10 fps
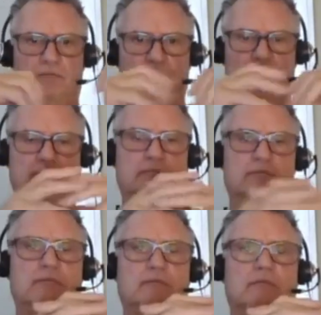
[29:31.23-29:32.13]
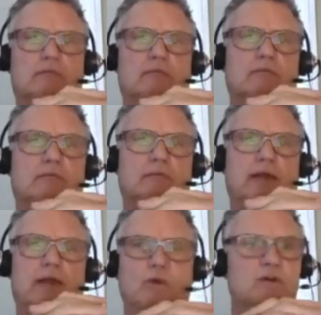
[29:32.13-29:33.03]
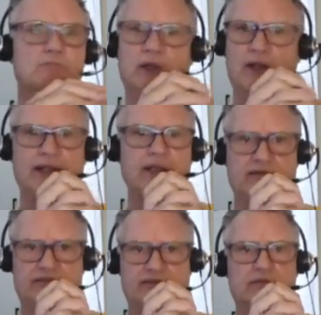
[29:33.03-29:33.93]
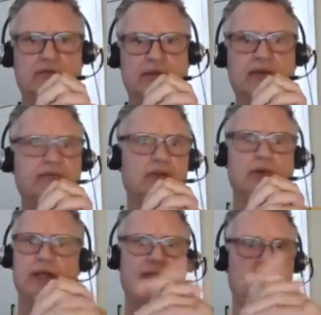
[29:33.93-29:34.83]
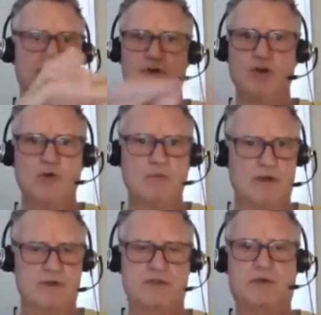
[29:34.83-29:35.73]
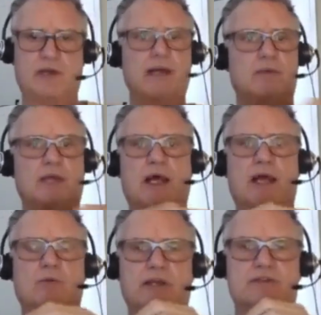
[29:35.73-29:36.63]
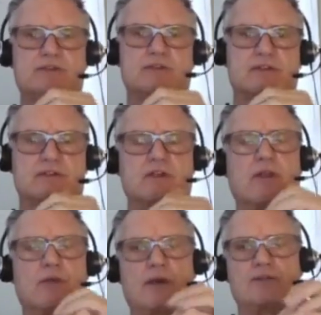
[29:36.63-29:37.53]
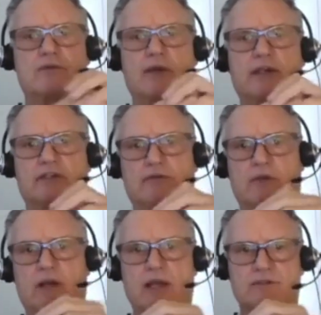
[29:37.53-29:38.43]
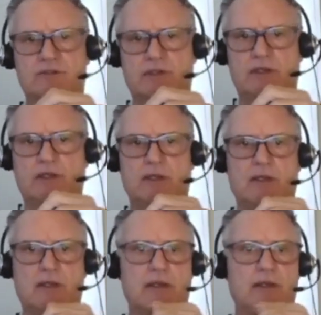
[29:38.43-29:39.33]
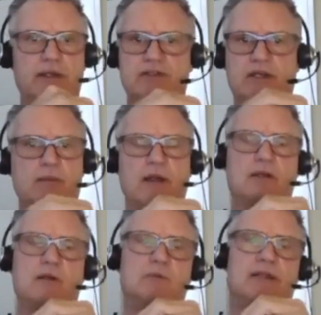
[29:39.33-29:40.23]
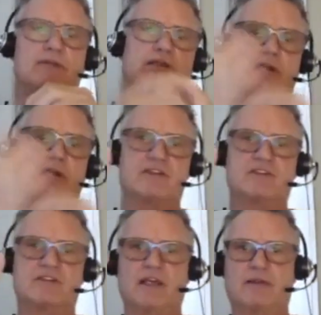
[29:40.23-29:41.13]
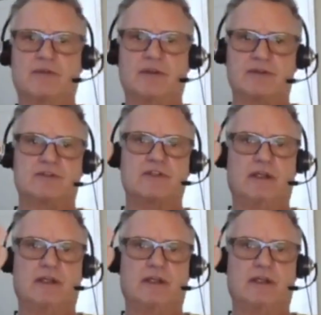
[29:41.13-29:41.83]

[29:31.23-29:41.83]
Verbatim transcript: and wouldn't believe, even though he had numerous credible eyewitnesses that saw the resurrection of Christ. He said, I'm not going to believe until I stick this thing into this